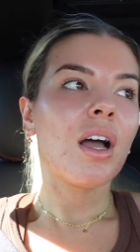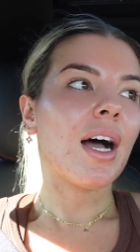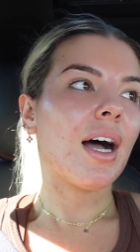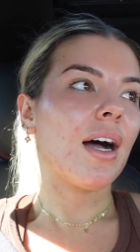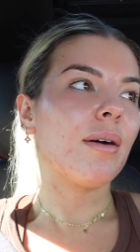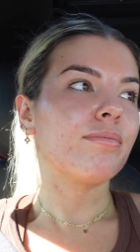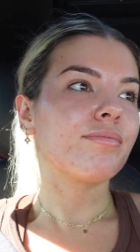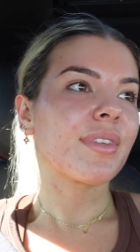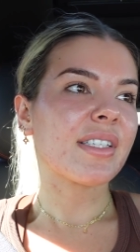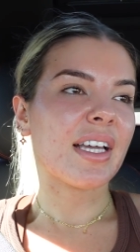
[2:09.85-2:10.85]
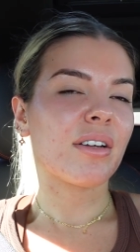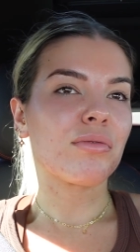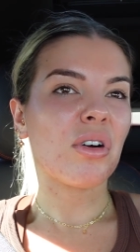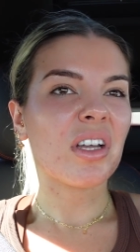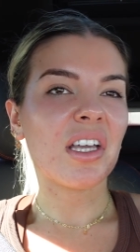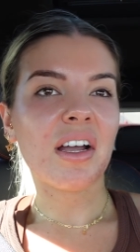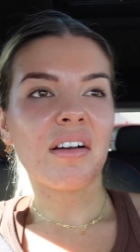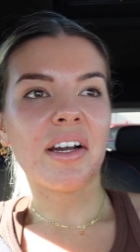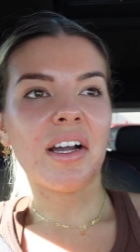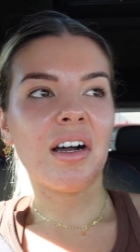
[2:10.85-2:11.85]
There's like a rocky
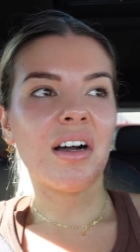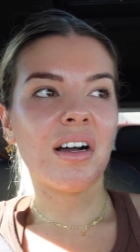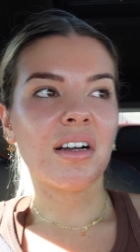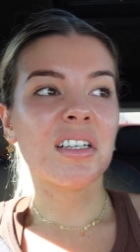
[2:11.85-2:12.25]
area.